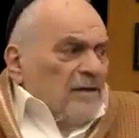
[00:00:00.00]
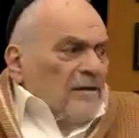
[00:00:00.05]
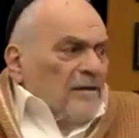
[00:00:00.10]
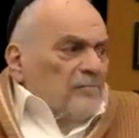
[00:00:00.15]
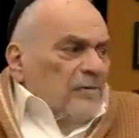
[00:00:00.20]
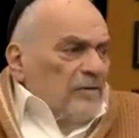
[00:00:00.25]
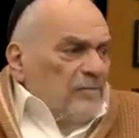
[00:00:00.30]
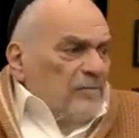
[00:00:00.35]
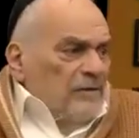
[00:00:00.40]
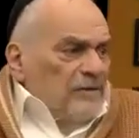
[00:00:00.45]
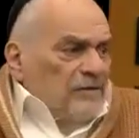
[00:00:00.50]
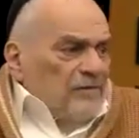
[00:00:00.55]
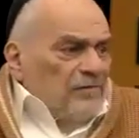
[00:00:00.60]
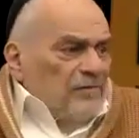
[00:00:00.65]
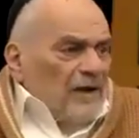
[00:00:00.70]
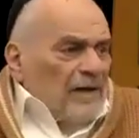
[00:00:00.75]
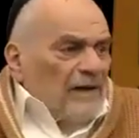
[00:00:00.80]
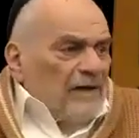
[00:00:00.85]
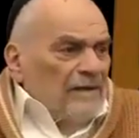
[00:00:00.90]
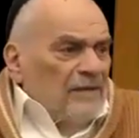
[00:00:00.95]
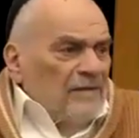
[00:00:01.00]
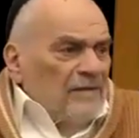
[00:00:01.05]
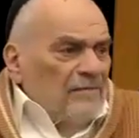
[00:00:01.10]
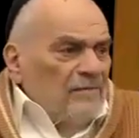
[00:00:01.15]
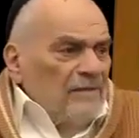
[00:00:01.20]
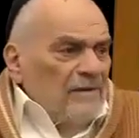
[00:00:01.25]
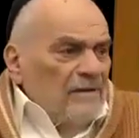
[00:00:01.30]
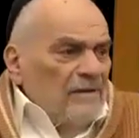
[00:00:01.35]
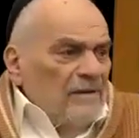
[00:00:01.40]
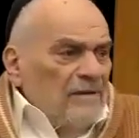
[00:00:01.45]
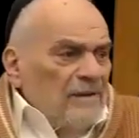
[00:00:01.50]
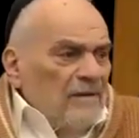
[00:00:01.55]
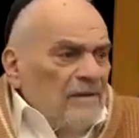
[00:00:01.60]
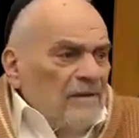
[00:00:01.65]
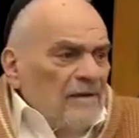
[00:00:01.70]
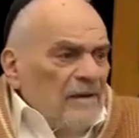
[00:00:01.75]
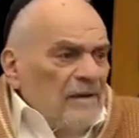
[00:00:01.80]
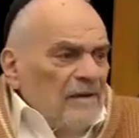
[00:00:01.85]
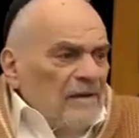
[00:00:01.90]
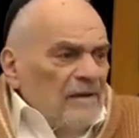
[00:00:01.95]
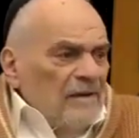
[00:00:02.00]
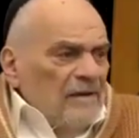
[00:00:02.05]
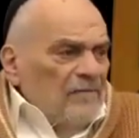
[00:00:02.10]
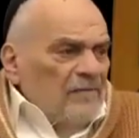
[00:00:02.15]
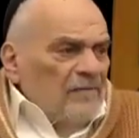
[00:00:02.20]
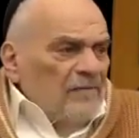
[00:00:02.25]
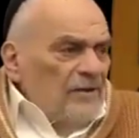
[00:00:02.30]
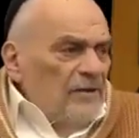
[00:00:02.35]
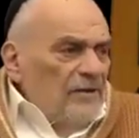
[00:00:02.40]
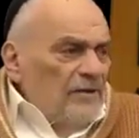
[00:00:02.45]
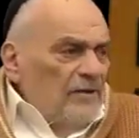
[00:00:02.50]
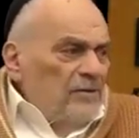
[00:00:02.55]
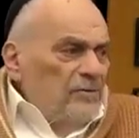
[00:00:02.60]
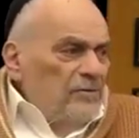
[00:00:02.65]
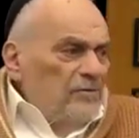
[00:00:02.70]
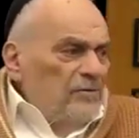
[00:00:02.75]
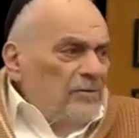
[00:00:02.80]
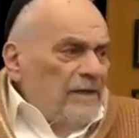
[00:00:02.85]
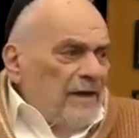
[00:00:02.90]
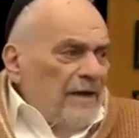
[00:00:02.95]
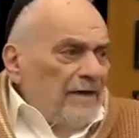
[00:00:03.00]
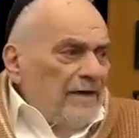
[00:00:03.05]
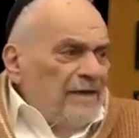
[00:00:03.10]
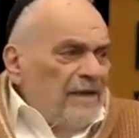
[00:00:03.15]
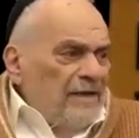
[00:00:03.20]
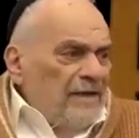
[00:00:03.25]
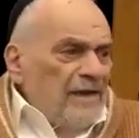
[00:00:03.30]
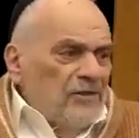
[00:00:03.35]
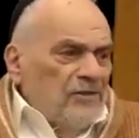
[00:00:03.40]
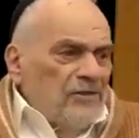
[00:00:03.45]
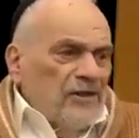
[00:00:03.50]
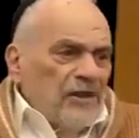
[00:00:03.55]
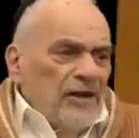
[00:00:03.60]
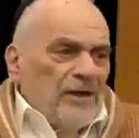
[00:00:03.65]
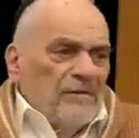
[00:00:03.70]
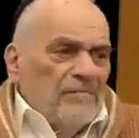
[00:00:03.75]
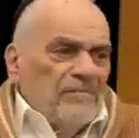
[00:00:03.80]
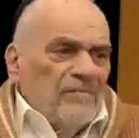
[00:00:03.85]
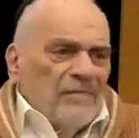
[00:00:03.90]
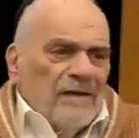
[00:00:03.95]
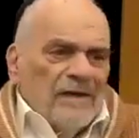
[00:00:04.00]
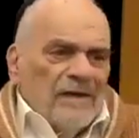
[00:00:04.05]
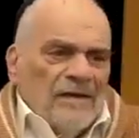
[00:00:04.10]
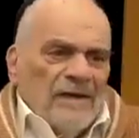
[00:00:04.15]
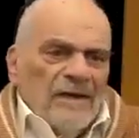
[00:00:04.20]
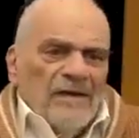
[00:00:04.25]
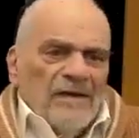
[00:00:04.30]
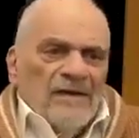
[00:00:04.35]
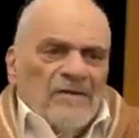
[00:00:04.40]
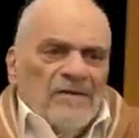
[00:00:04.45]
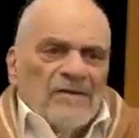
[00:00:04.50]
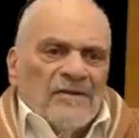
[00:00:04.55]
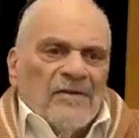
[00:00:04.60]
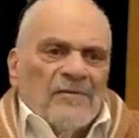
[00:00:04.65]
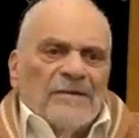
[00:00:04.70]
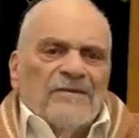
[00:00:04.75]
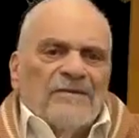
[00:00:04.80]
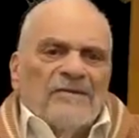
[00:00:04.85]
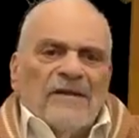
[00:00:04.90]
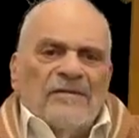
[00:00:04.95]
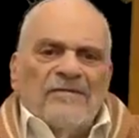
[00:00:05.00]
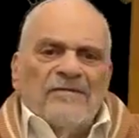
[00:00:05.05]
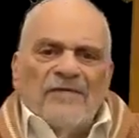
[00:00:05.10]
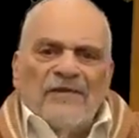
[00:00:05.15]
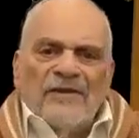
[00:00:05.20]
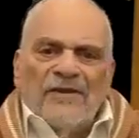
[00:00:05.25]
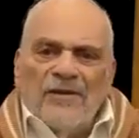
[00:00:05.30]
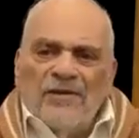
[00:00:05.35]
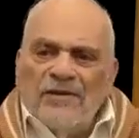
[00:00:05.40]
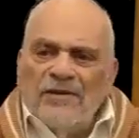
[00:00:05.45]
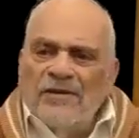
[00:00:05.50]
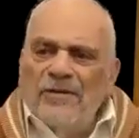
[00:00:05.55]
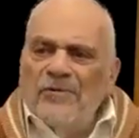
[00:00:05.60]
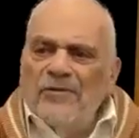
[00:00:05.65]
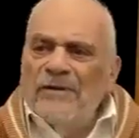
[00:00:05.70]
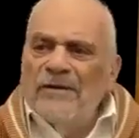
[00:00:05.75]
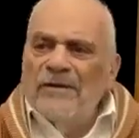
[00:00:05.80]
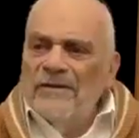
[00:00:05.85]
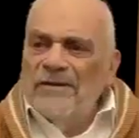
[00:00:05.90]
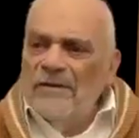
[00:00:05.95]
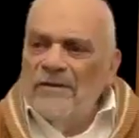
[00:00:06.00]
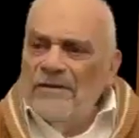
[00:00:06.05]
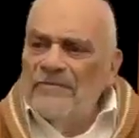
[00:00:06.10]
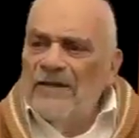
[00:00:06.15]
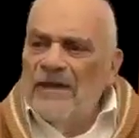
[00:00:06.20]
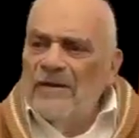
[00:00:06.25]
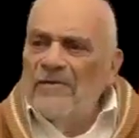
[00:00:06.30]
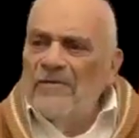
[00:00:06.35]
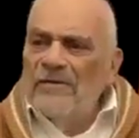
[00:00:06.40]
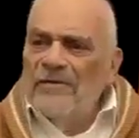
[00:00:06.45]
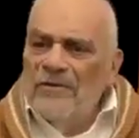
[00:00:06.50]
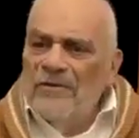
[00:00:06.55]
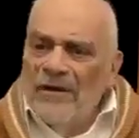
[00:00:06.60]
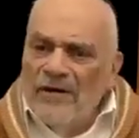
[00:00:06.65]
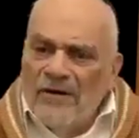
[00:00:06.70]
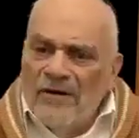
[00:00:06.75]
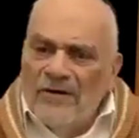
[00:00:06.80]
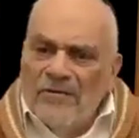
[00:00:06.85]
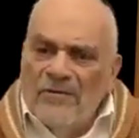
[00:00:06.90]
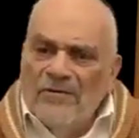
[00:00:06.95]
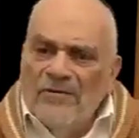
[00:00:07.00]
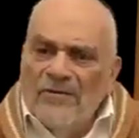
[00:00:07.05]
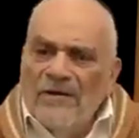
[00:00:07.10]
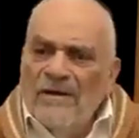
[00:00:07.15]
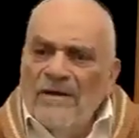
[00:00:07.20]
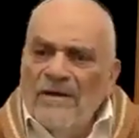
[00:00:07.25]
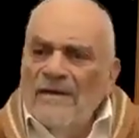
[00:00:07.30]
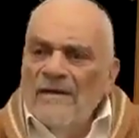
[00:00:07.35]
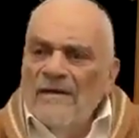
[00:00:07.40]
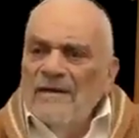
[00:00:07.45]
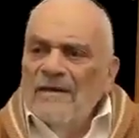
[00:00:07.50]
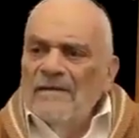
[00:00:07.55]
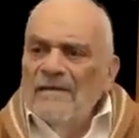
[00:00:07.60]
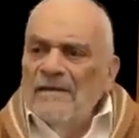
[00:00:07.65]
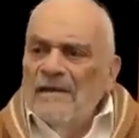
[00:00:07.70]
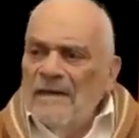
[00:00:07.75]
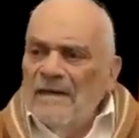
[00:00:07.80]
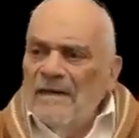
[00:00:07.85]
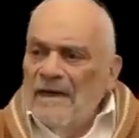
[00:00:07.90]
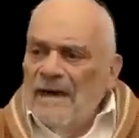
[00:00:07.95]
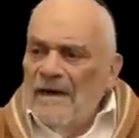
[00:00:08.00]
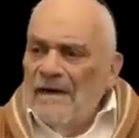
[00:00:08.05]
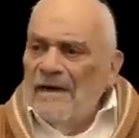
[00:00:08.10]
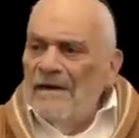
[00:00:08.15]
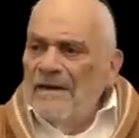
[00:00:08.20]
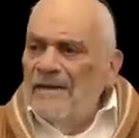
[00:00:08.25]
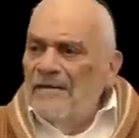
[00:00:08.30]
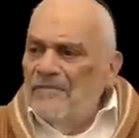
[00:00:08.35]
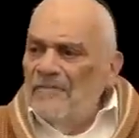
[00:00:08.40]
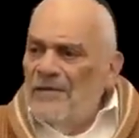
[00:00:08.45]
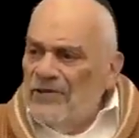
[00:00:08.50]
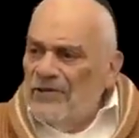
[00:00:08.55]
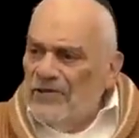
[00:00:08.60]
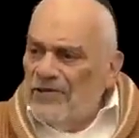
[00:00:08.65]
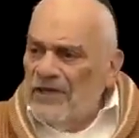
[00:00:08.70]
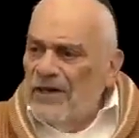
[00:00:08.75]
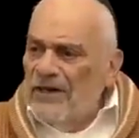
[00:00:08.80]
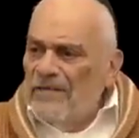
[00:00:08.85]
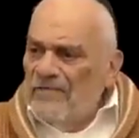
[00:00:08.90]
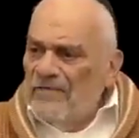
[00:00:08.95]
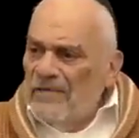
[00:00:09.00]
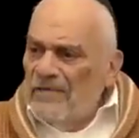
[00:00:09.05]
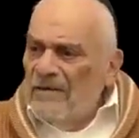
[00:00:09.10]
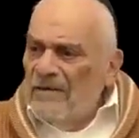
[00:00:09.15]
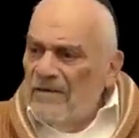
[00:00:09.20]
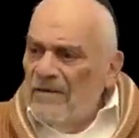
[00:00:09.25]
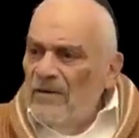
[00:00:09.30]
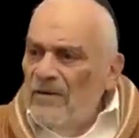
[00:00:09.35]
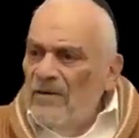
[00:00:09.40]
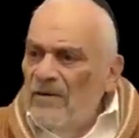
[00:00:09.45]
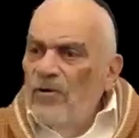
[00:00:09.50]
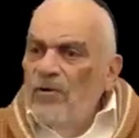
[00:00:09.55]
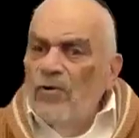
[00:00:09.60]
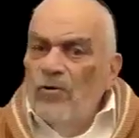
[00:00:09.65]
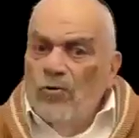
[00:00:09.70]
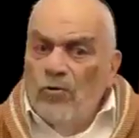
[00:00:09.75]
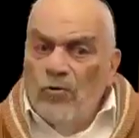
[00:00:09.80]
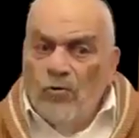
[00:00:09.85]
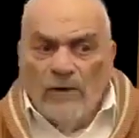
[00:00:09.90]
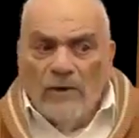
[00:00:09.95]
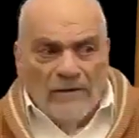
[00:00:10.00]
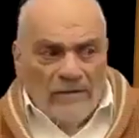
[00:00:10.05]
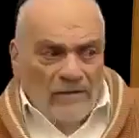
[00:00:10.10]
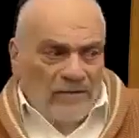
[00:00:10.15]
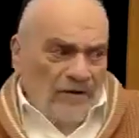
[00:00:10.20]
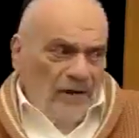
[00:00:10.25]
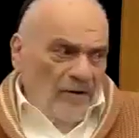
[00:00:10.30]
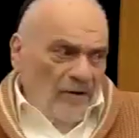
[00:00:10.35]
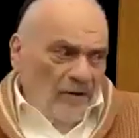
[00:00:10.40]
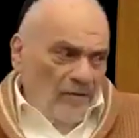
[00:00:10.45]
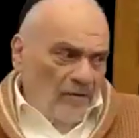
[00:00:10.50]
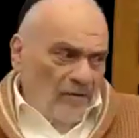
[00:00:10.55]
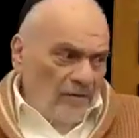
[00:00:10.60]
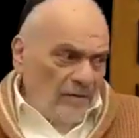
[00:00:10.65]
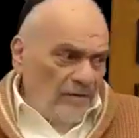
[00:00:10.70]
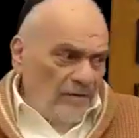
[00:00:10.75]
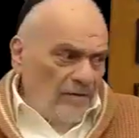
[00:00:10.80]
B'Mitzrayim V'Yodu Ki Ani Hashem. So it says V'Yodu, and they will know that I am Hashem. Who will know?